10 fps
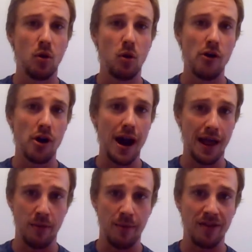horror
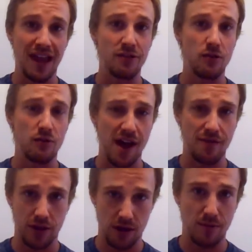elements and
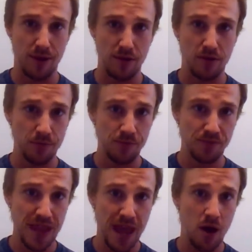survival elements.
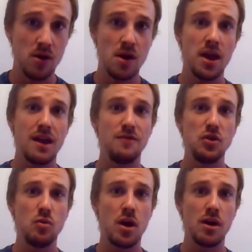Now, if you
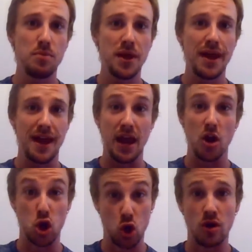want to play a
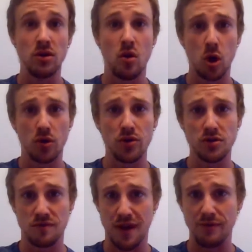good horror
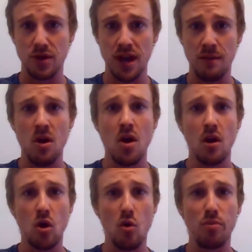survival game,
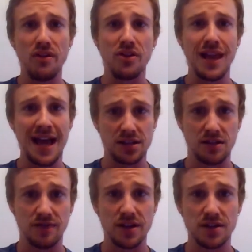go play The Last
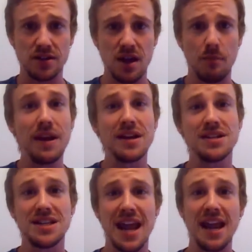of Us, because
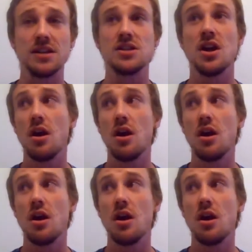it takes